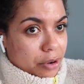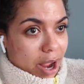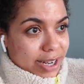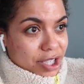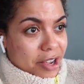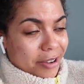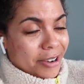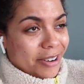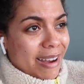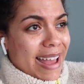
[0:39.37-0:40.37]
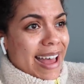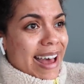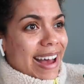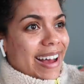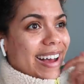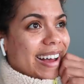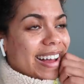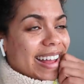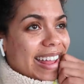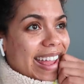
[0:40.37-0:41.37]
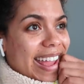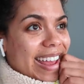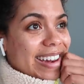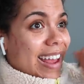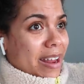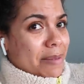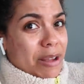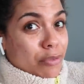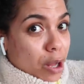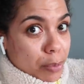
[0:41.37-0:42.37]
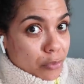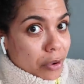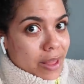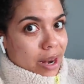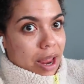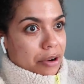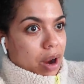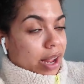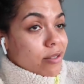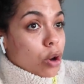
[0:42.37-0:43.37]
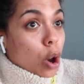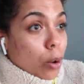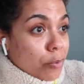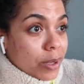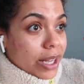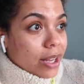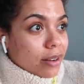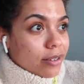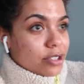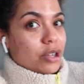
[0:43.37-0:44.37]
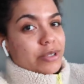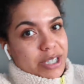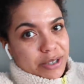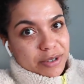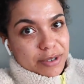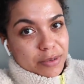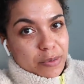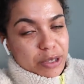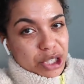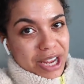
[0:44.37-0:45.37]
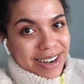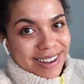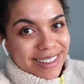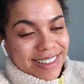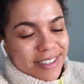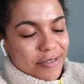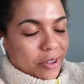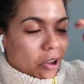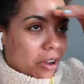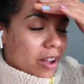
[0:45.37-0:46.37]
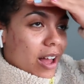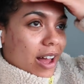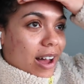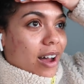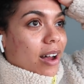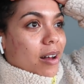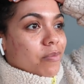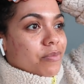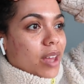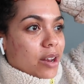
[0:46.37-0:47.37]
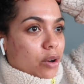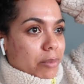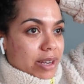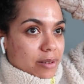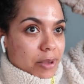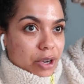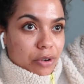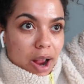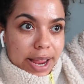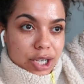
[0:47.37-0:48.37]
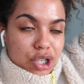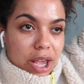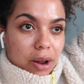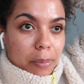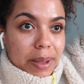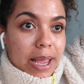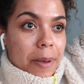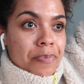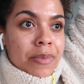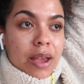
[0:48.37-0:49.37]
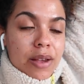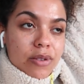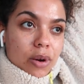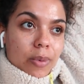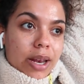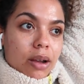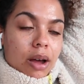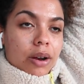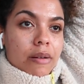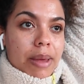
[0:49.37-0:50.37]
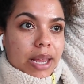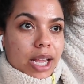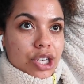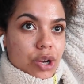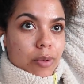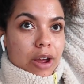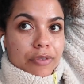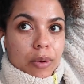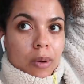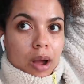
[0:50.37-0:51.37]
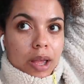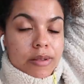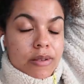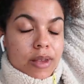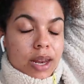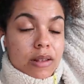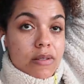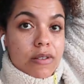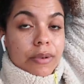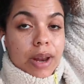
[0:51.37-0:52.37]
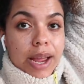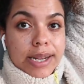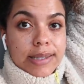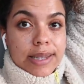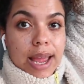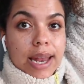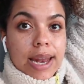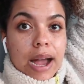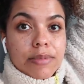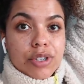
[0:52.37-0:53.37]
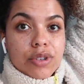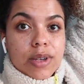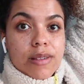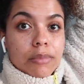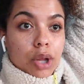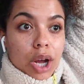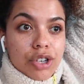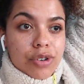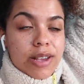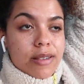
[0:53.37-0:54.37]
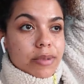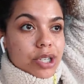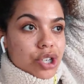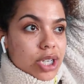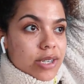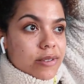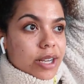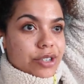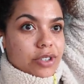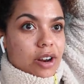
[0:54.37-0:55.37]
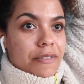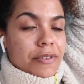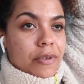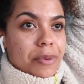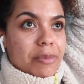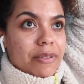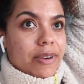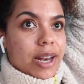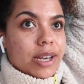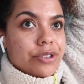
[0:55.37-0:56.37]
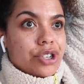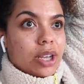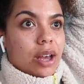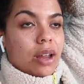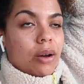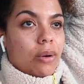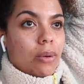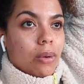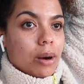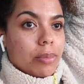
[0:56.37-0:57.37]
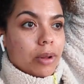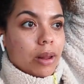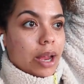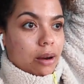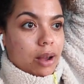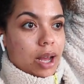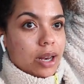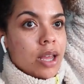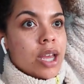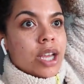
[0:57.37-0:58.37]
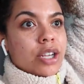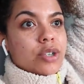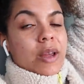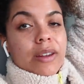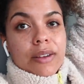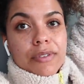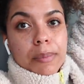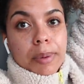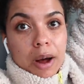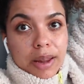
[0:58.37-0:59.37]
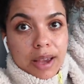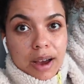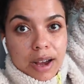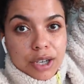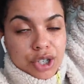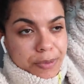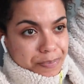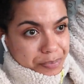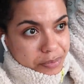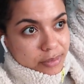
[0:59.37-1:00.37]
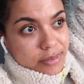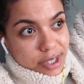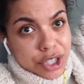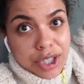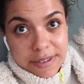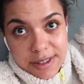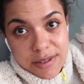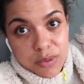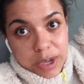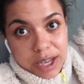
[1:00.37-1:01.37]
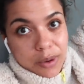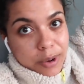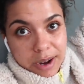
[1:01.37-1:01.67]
cry too. Uh, and uh, in my vlog before that, I cried. So hopefully no tears will be shed in this vlog. Um, I don't mean to be a crying channel, but yeah. So I went and got her medication, went out for a walk. It's getting so nice. And now I'm just doing some laundry, some dishes. I just got off the phone with my friend and she got a horrible haircut. She went in from balayage she lives in Sweden where